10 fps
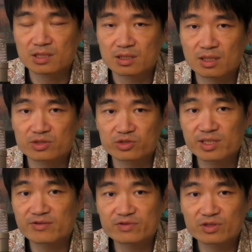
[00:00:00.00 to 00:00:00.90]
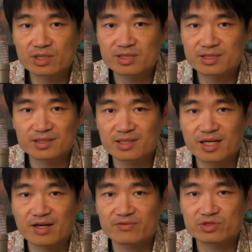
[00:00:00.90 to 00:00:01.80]
Australian voters just
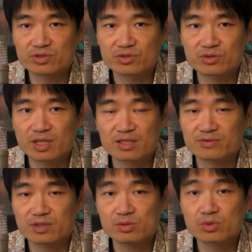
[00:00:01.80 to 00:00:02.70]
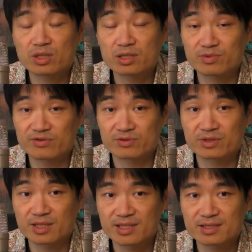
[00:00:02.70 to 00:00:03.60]
have to do a lot of homework before
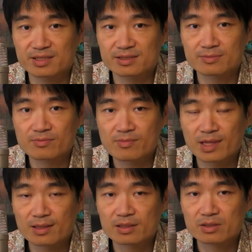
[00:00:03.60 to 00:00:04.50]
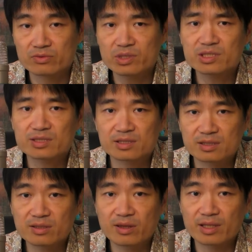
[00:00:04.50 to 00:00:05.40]
elections, which is a
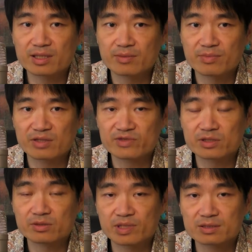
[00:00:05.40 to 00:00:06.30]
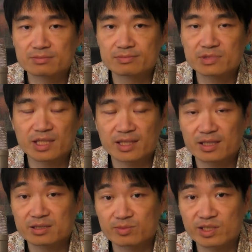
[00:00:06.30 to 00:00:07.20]
good thing in my view, but I
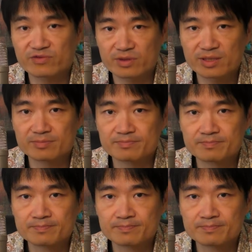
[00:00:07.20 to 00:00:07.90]
can't speak for them.